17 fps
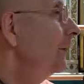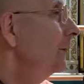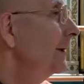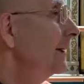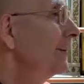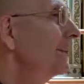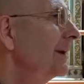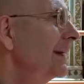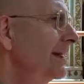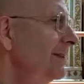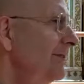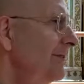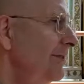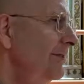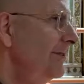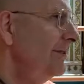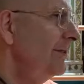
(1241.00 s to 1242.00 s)

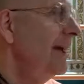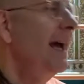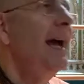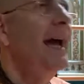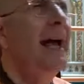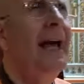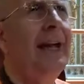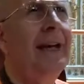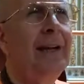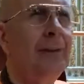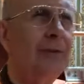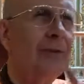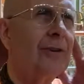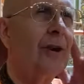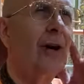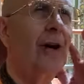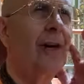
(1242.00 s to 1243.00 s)
places. And he was
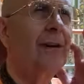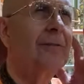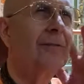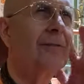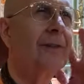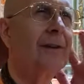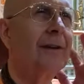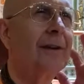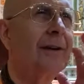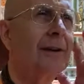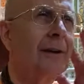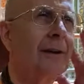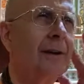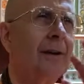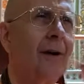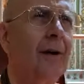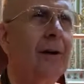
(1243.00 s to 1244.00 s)
gone for a
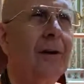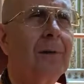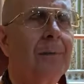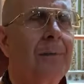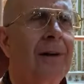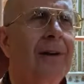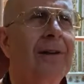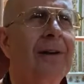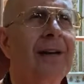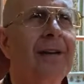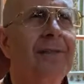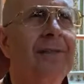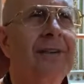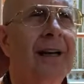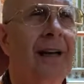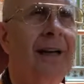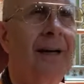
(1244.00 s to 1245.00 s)
long period of
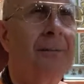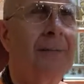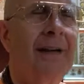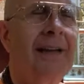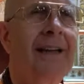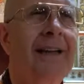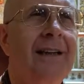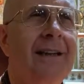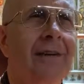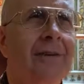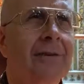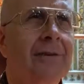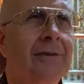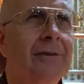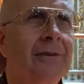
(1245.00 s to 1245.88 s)
time, many years.